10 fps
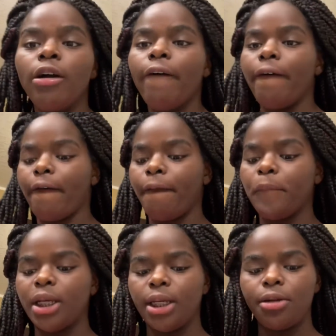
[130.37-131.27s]
Okay,
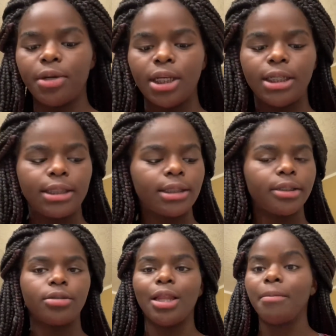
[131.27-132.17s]
but anyways,
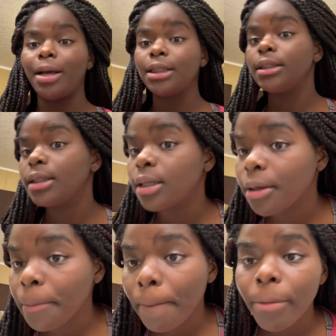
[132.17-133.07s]
so like my
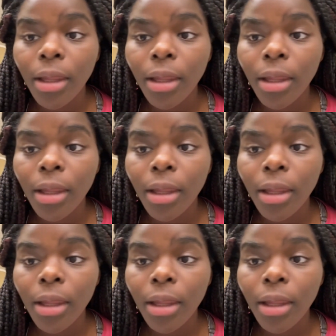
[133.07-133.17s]
skin,